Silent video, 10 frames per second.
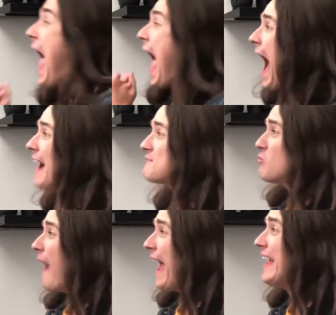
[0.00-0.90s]

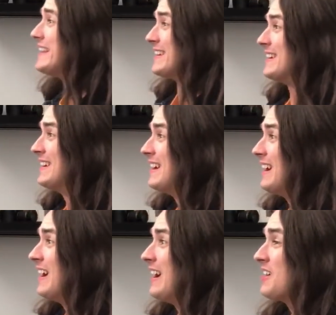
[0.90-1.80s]
halfway.
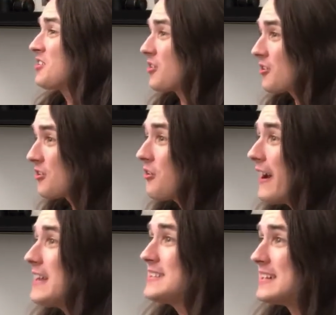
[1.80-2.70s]

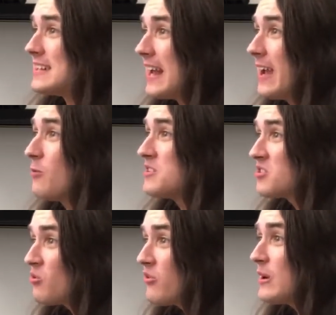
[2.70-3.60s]
Granted, it was a
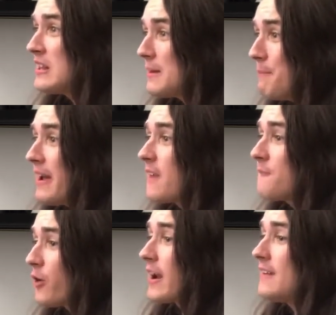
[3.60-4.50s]
really big
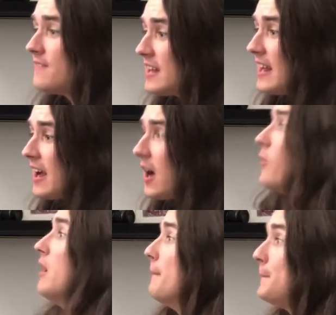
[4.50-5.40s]
freaking
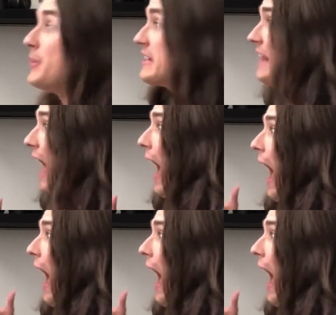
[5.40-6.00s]
video, but